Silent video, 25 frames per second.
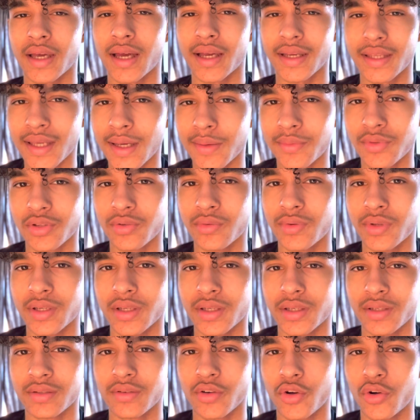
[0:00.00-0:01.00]
I kept doing
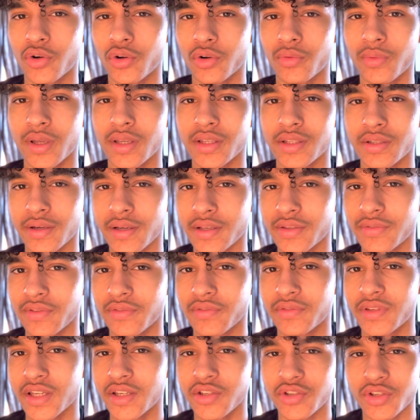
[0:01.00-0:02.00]
it all the way until I was
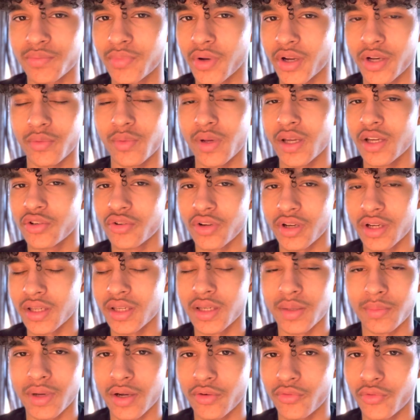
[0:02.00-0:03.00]
15, just bodyweight training
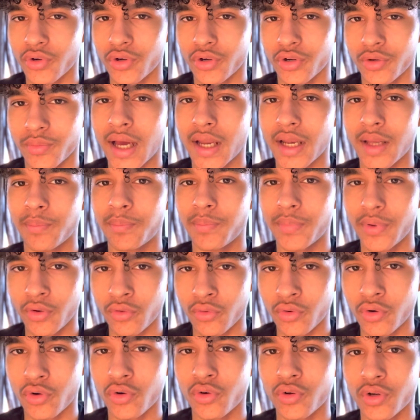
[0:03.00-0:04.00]
in my room. And I
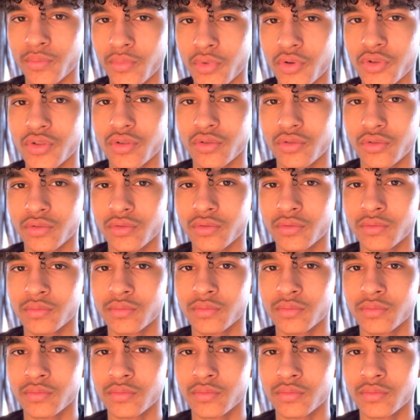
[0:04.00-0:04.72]
built all the muscle